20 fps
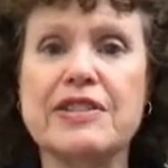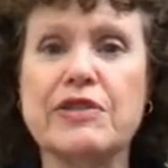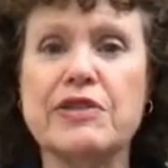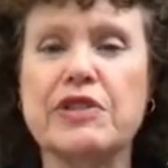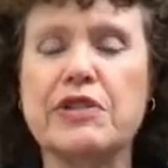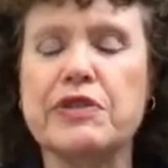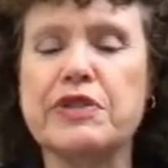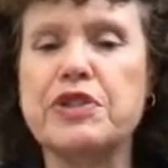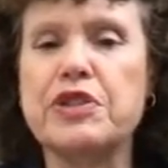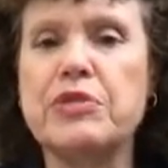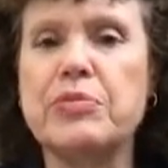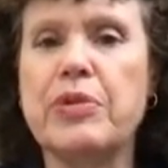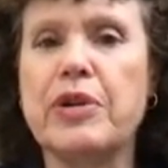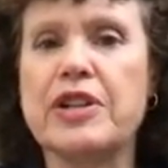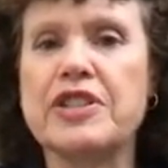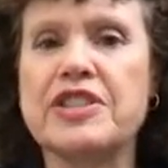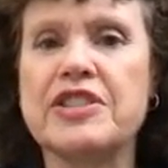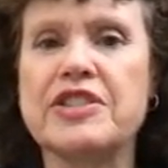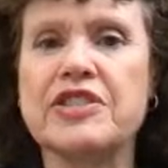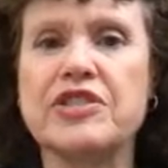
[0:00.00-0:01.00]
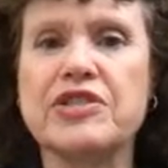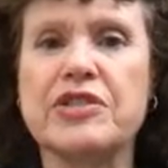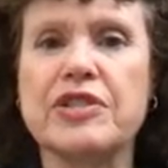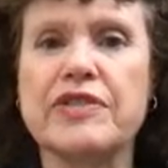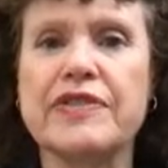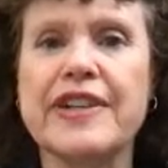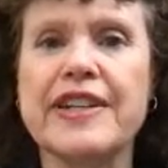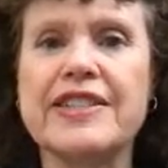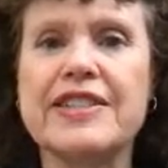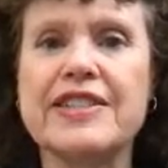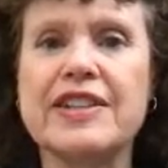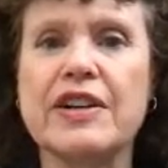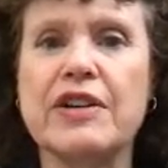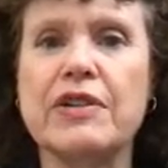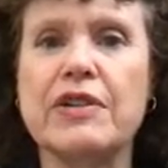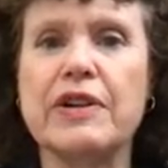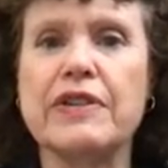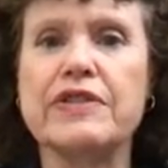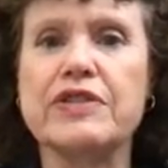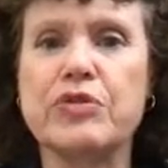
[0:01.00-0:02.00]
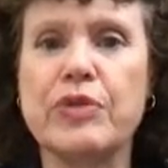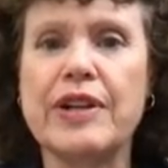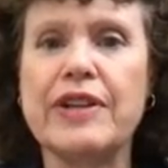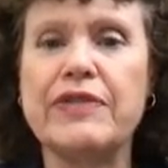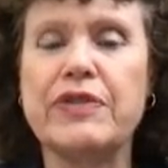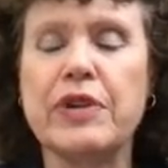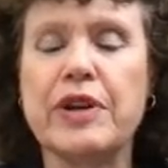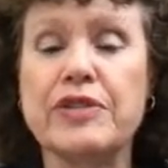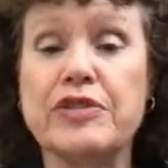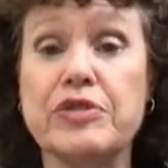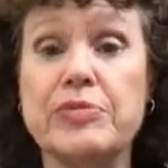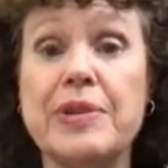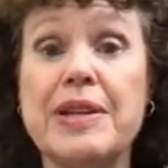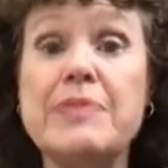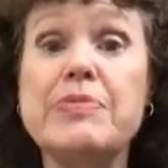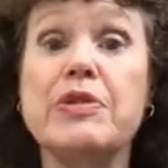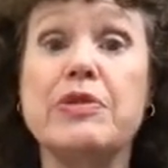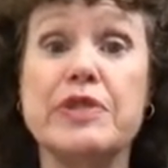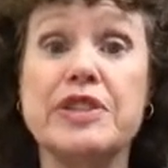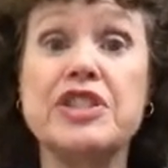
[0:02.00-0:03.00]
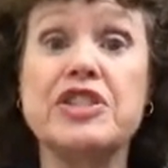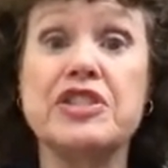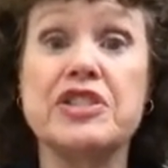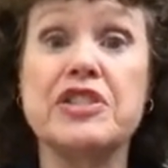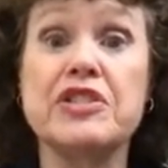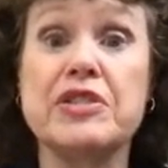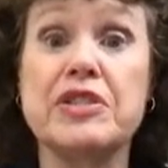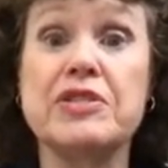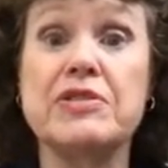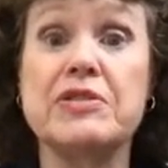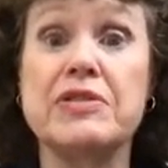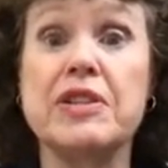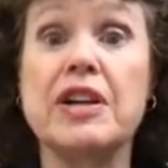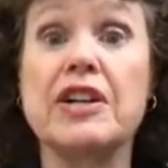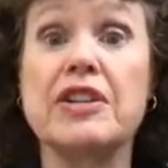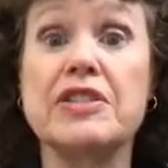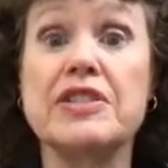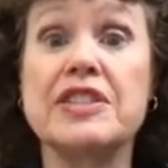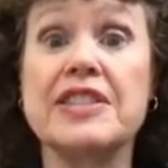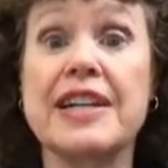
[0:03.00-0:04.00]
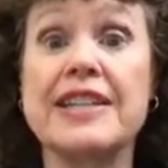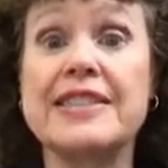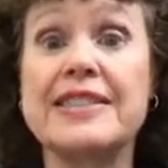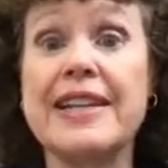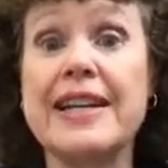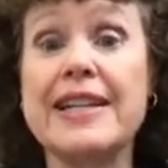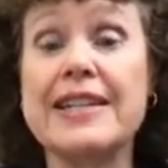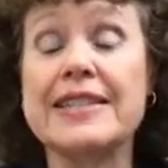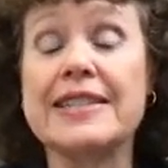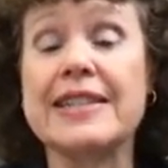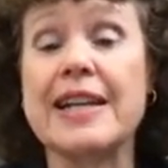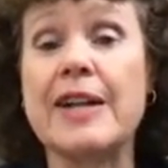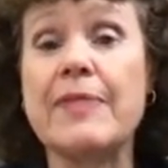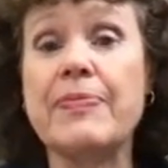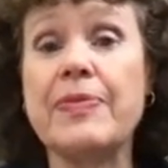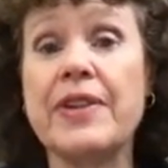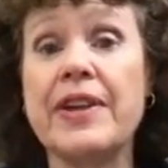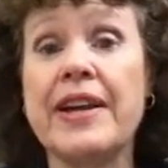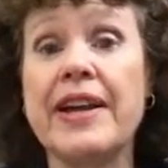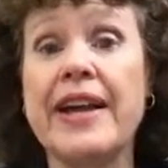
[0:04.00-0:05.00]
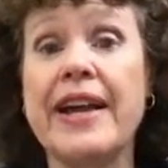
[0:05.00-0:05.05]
There were two parts to the survey, so 2,400 people, which is a good sized data set.